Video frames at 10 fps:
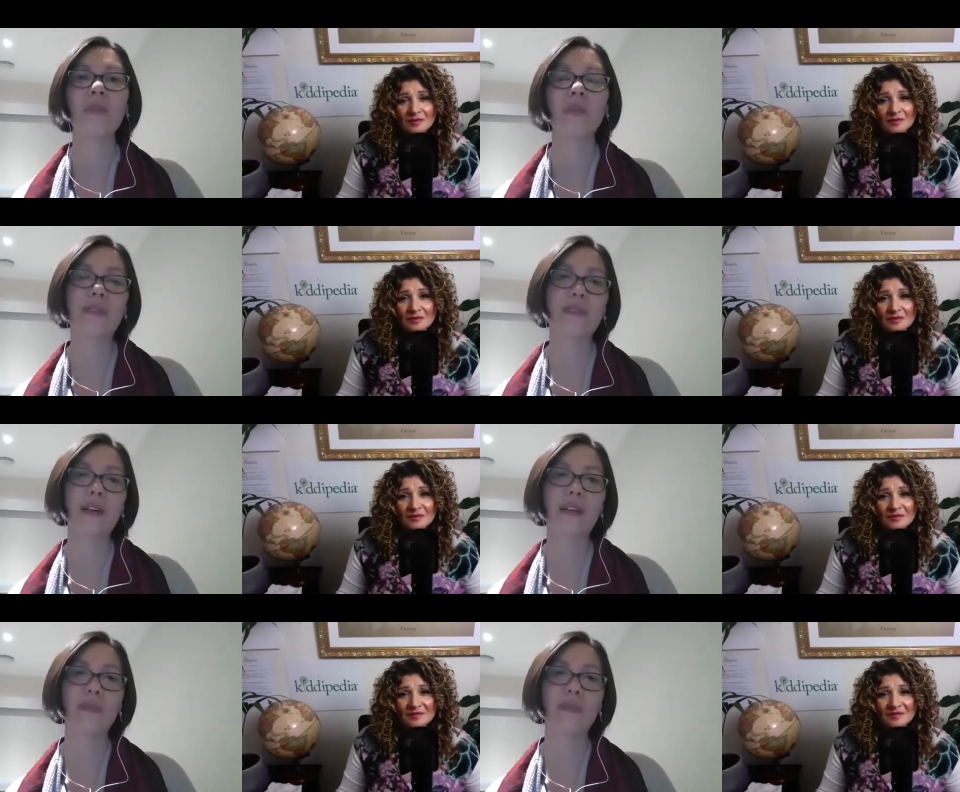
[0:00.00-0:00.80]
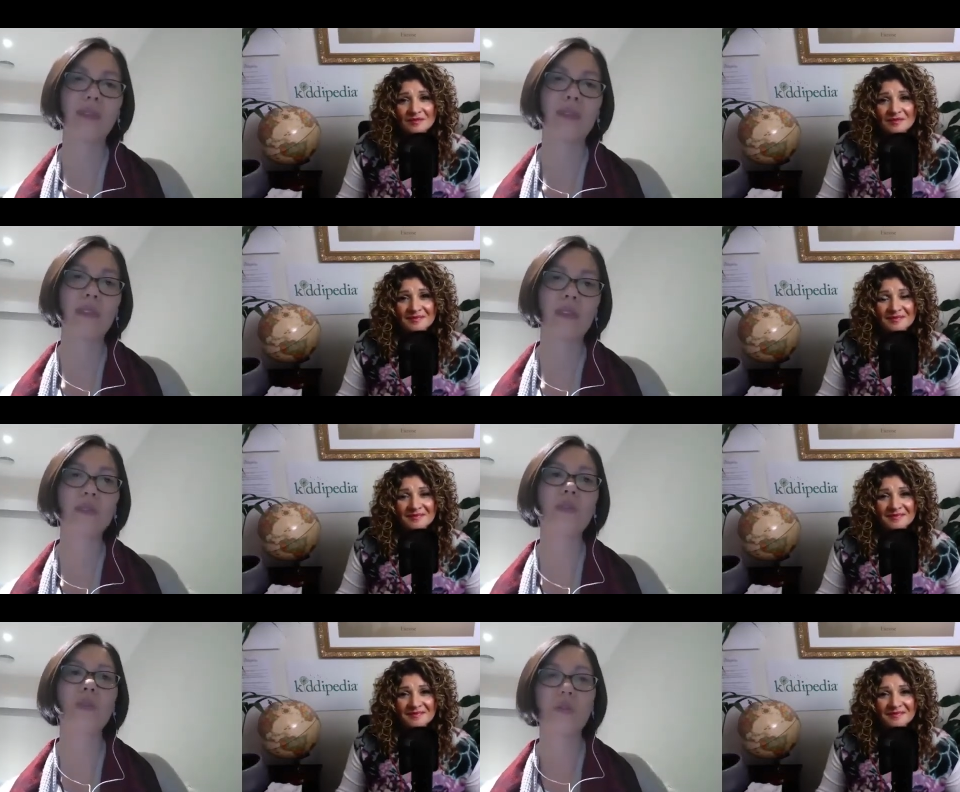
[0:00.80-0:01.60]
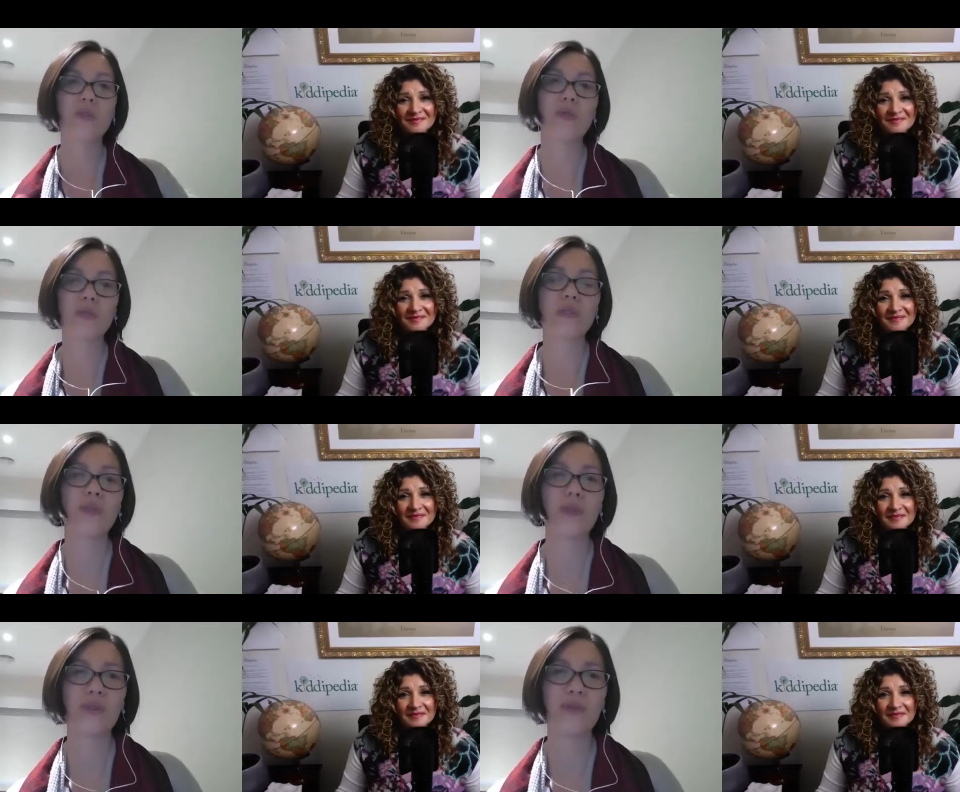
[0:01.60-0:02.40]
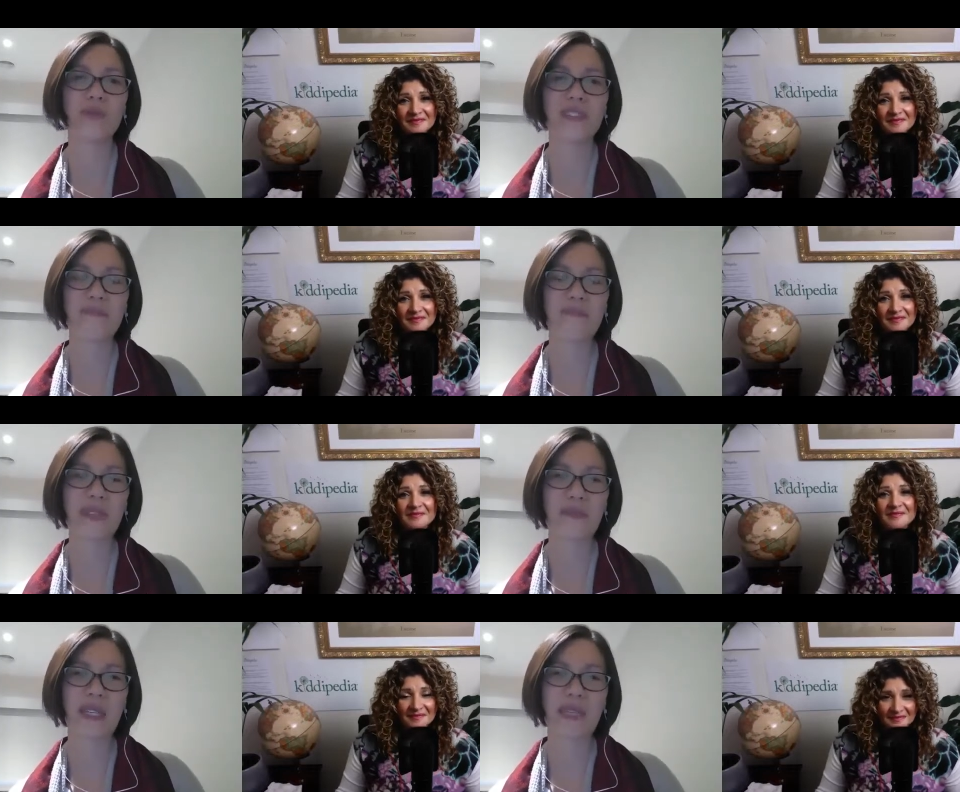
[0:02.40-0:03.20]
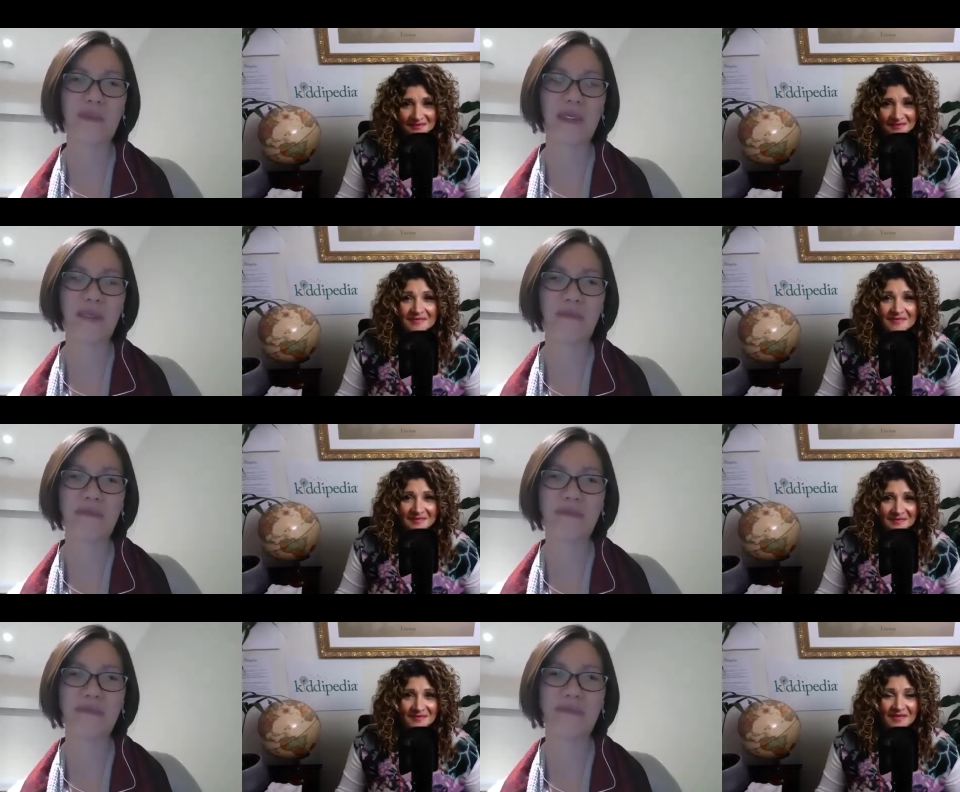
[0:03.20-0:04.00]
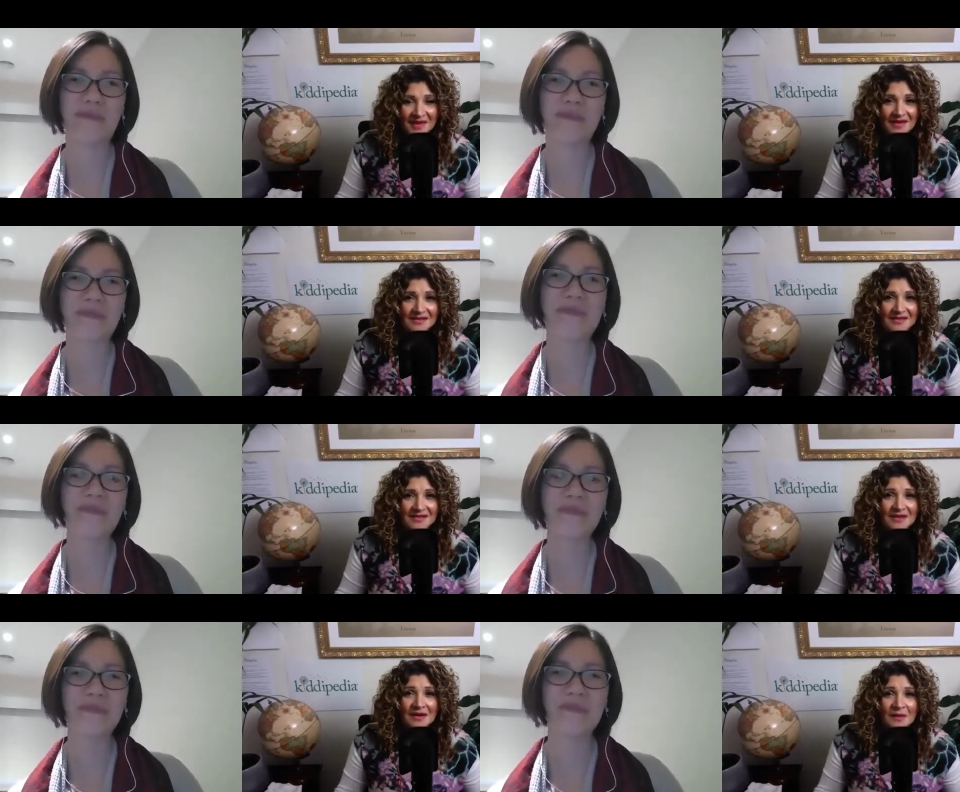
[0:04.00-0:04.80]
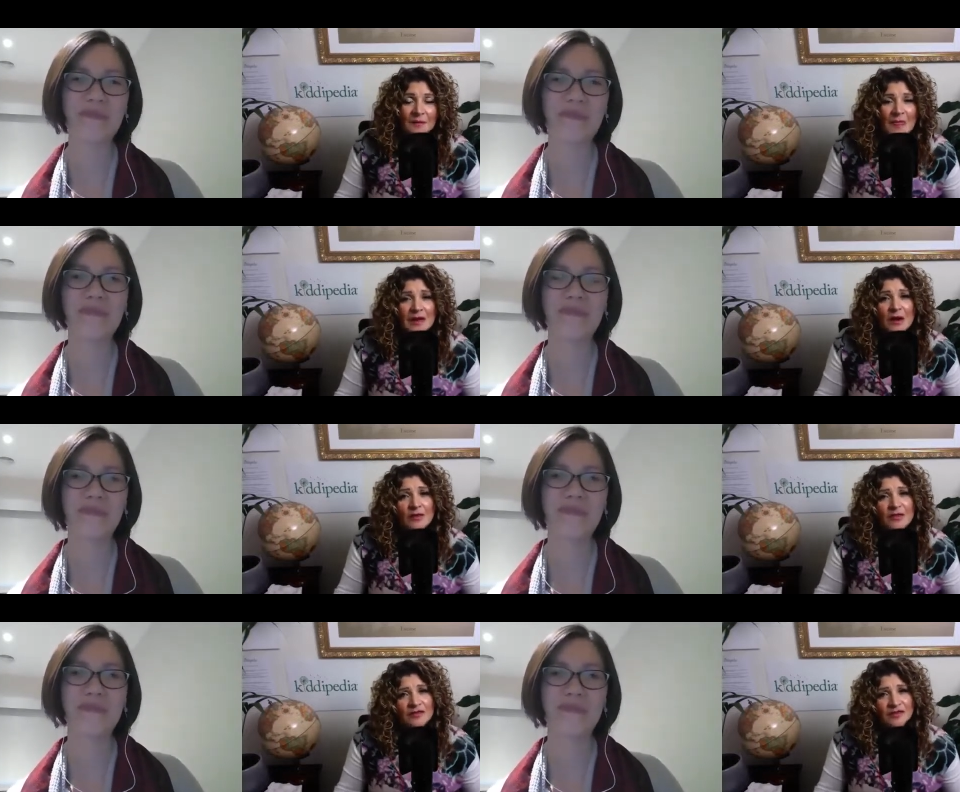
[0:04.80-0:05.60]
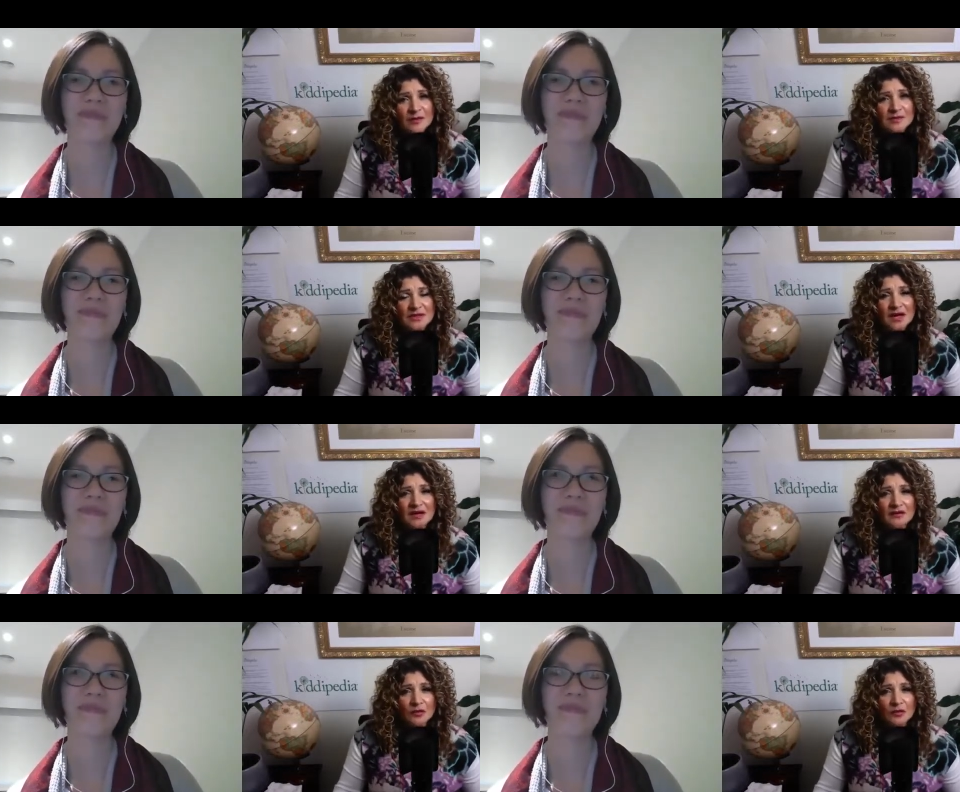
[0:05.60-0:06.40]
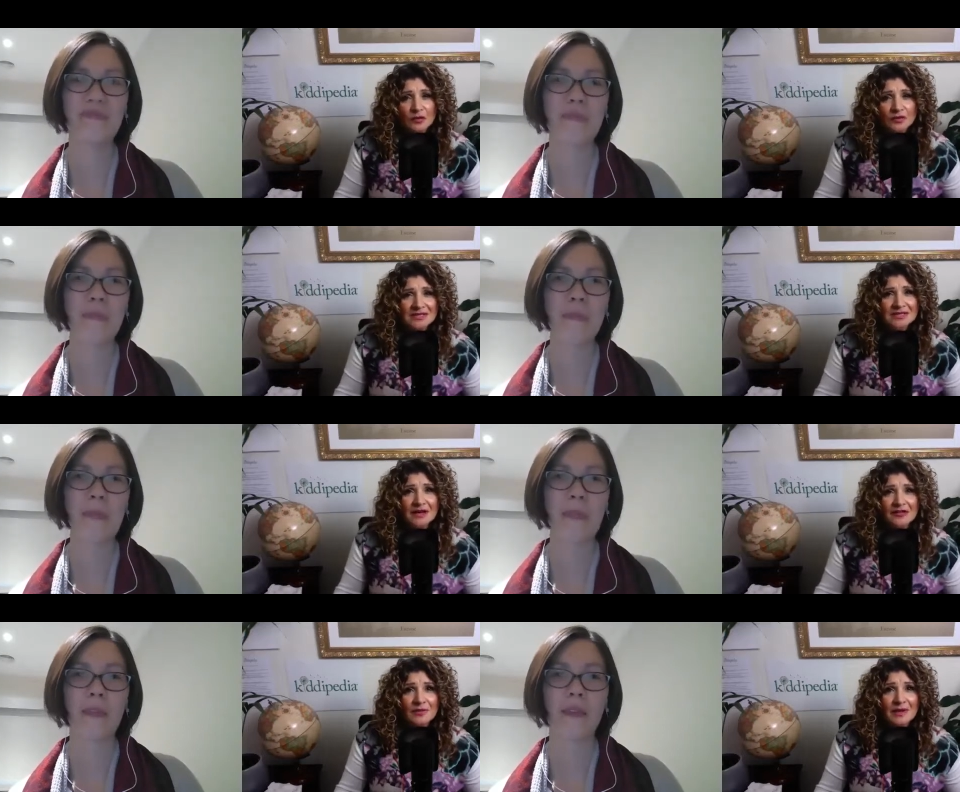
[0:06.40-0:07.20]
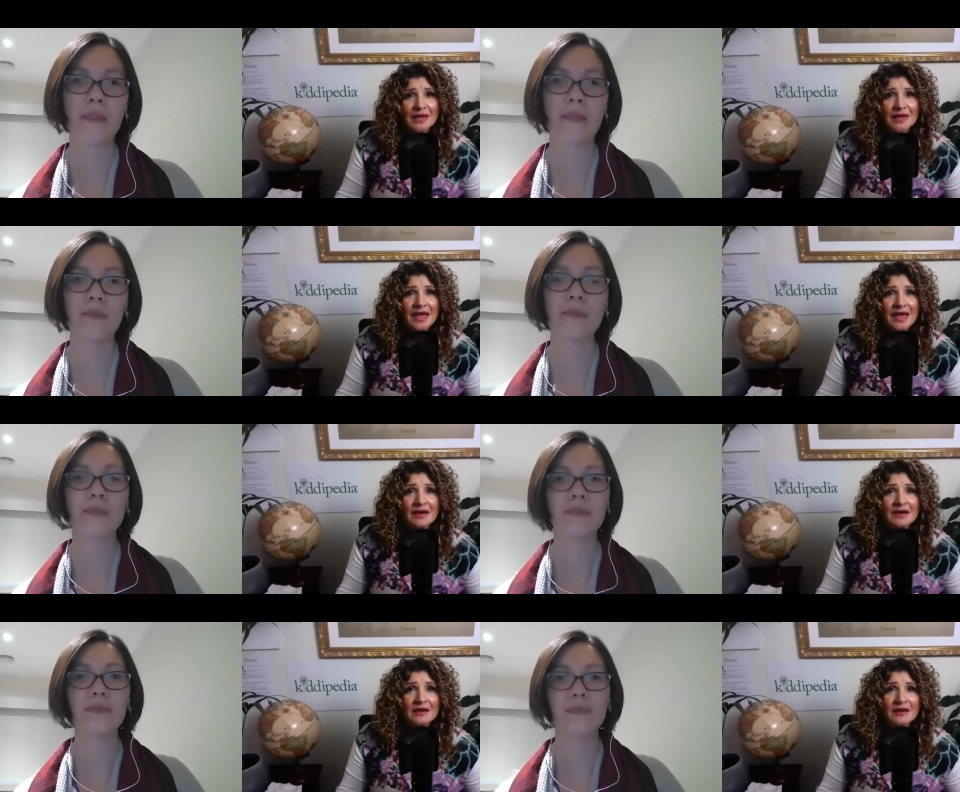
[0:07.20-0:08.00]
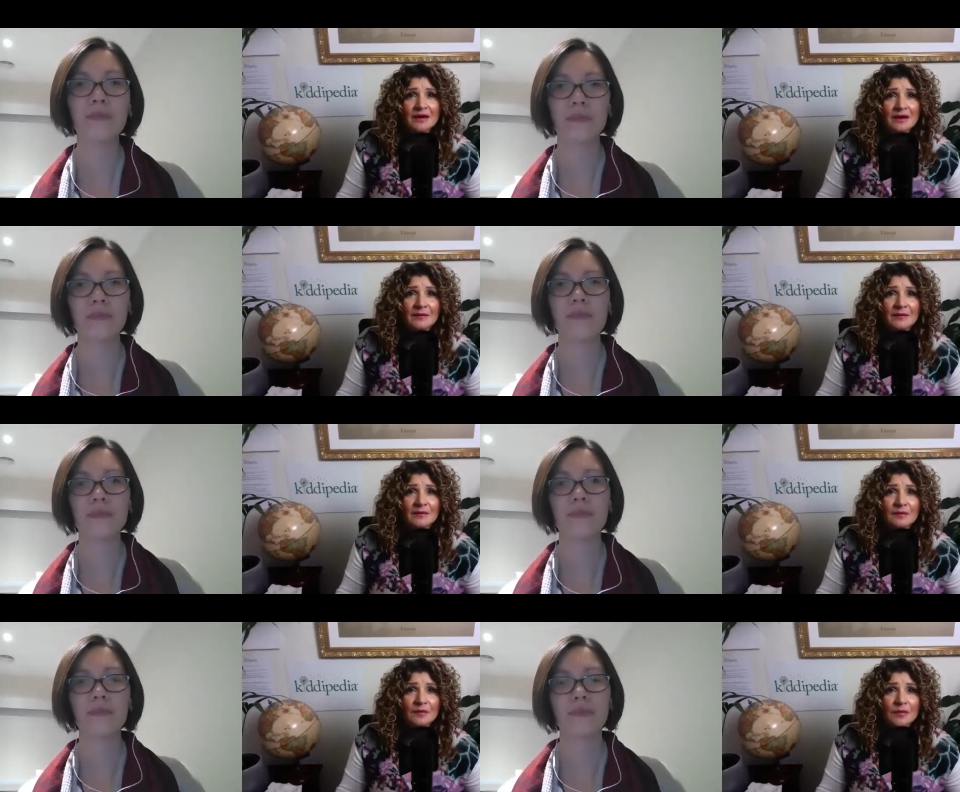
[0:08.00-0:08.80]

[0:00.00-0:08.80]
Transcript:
Speaker 1: with starting with those sorts of oils to begin with.
Speaker 2: Yes. And on the flip side of all the good stuff, I mean, can um